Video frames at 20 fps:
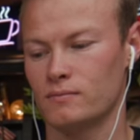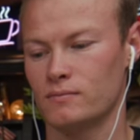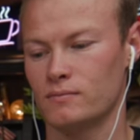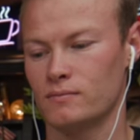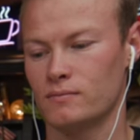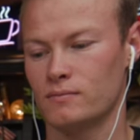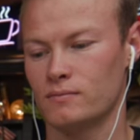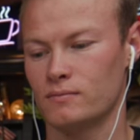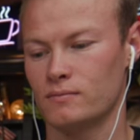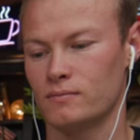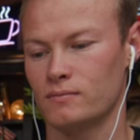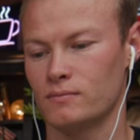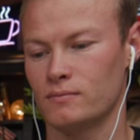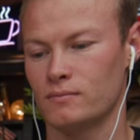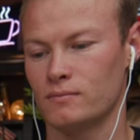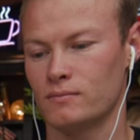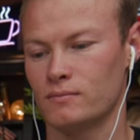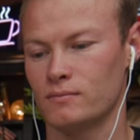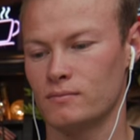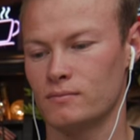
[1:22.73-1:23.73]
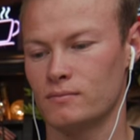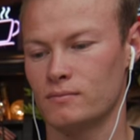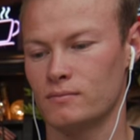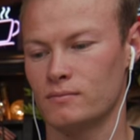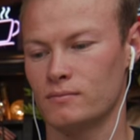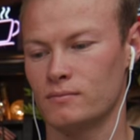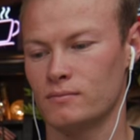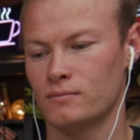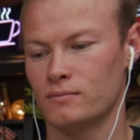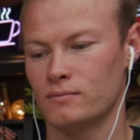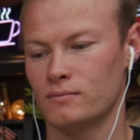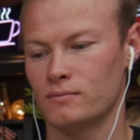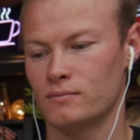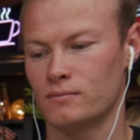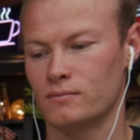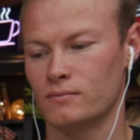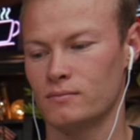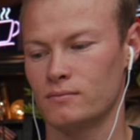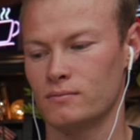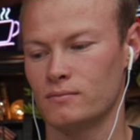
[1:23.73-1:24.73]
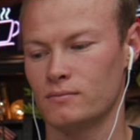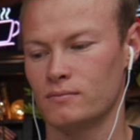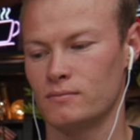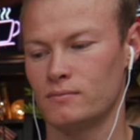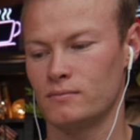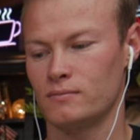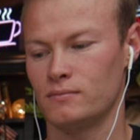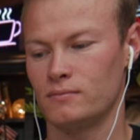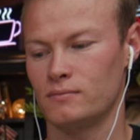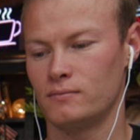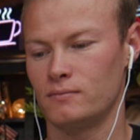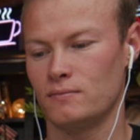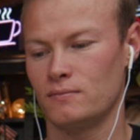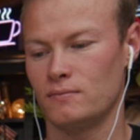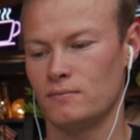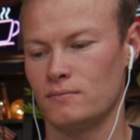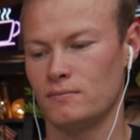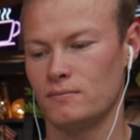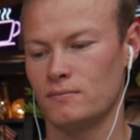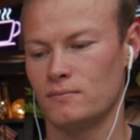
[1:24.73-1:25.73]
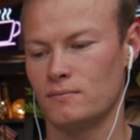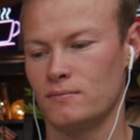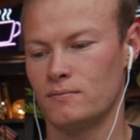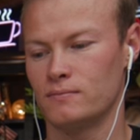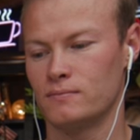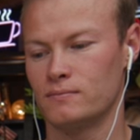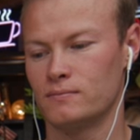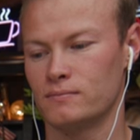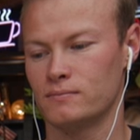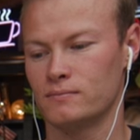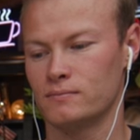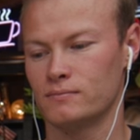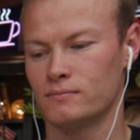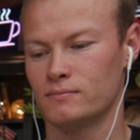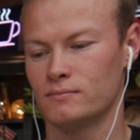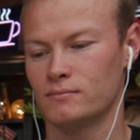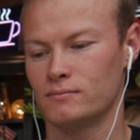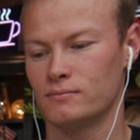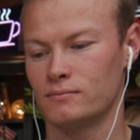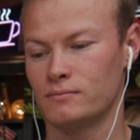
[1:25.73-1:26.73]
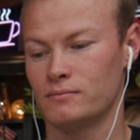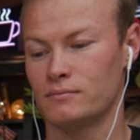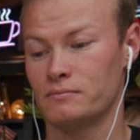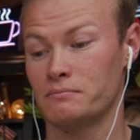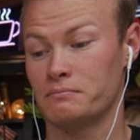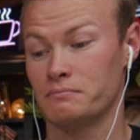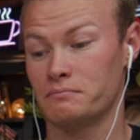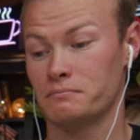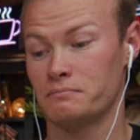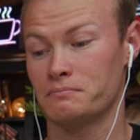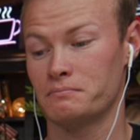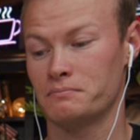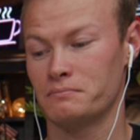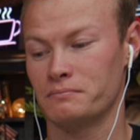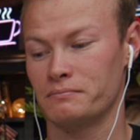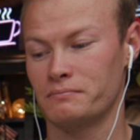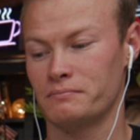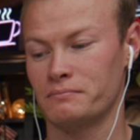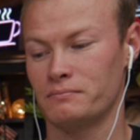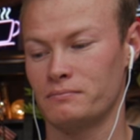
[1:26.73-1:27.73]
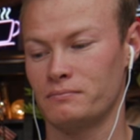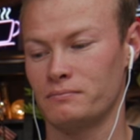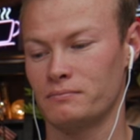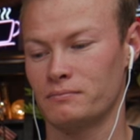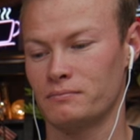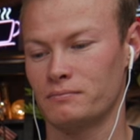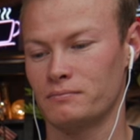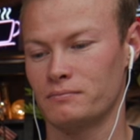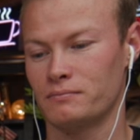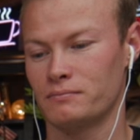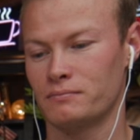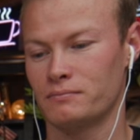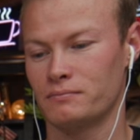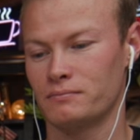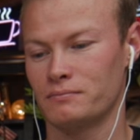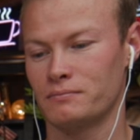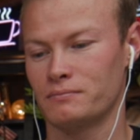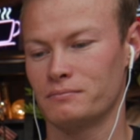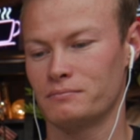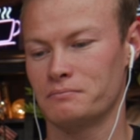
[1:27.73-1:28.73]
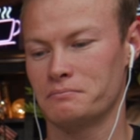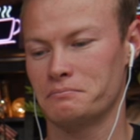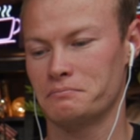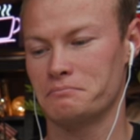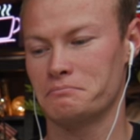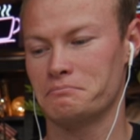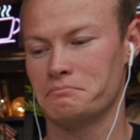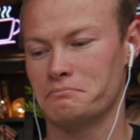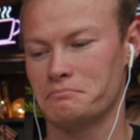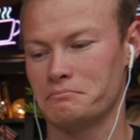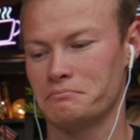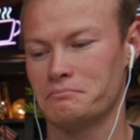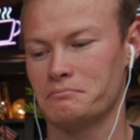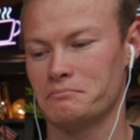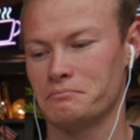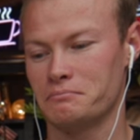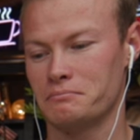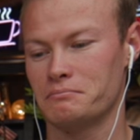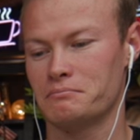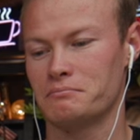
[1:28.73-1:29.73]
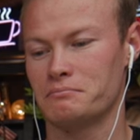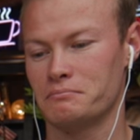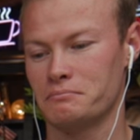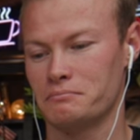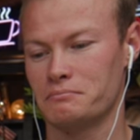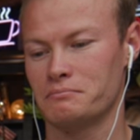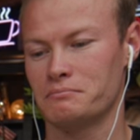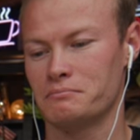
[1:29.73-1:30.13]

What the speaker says: (not speaking)